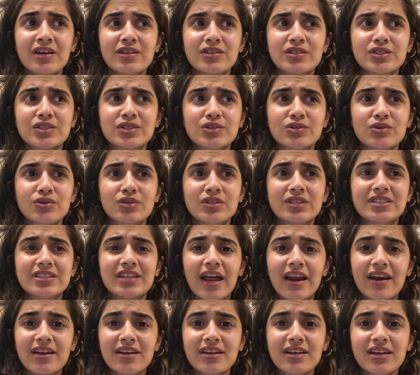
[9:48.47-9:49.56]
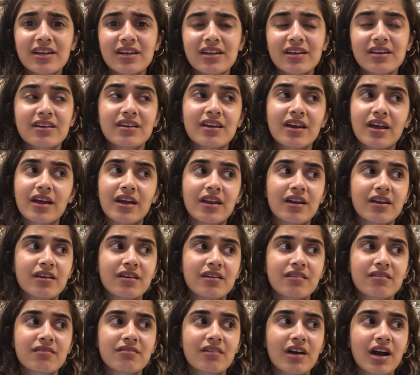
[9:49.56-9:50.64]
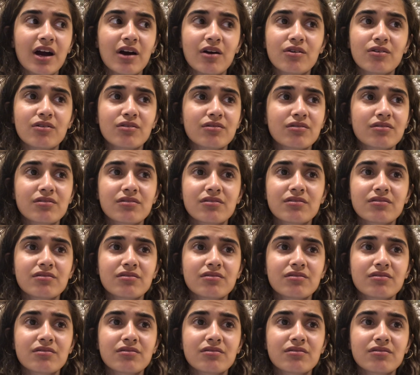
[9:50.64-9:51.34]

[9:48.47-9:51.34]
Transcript: so delicate, and how